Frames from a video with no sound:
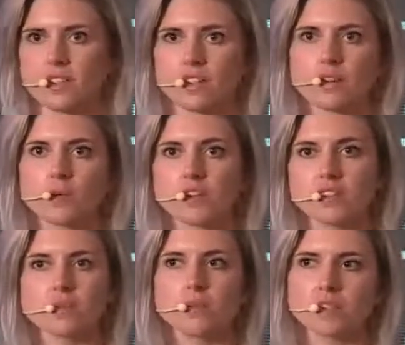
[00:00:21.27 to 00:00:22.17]
and what
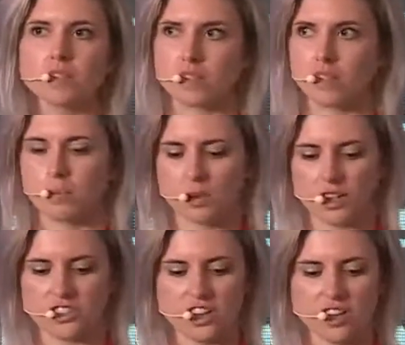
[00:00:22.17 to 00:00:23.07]
this means in the
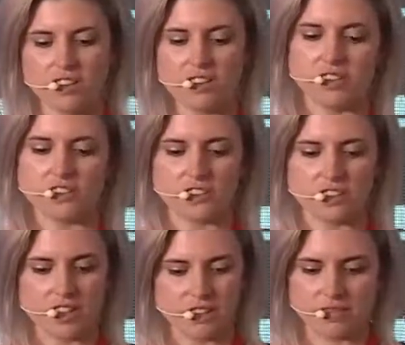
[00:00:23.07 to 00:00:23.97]
blockchain industry.